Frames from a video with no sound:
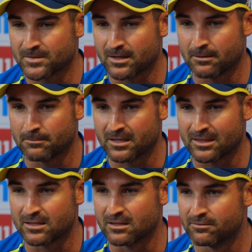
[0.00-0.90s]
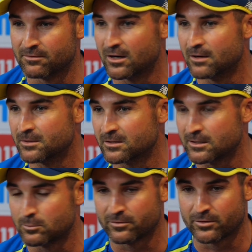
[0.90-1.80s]
I think the environment
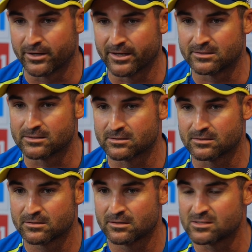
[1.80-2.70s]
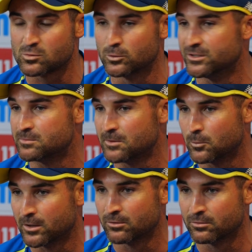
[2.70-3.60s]
that we've created has always been
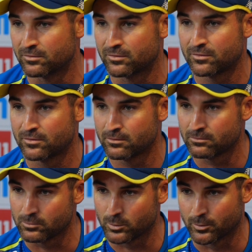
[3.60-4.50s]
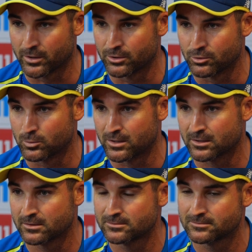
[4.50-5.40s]
one of, we want to do
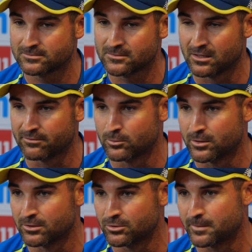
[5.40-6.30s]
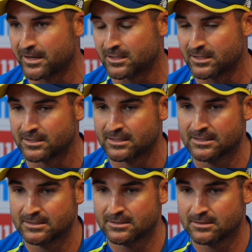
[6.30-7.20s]
well. You never want to do badly.
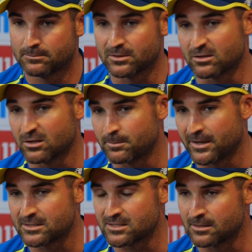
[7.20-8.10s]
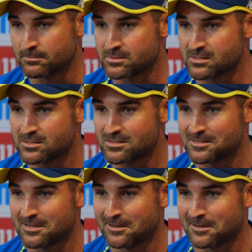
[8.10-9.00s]
But the bad
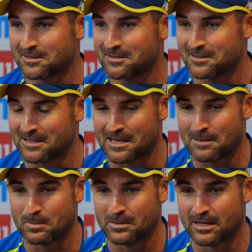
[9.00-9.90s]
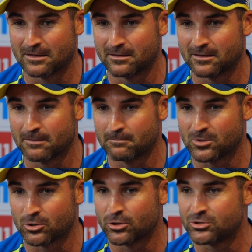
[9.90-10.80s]
times, they happen, and
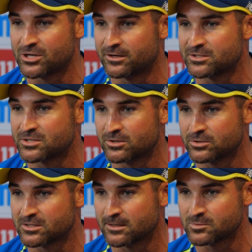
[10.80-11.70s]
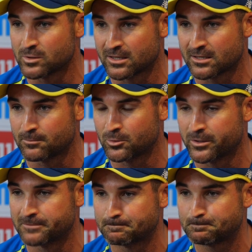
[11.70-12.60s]
you've got to cherish the good times when they come your way.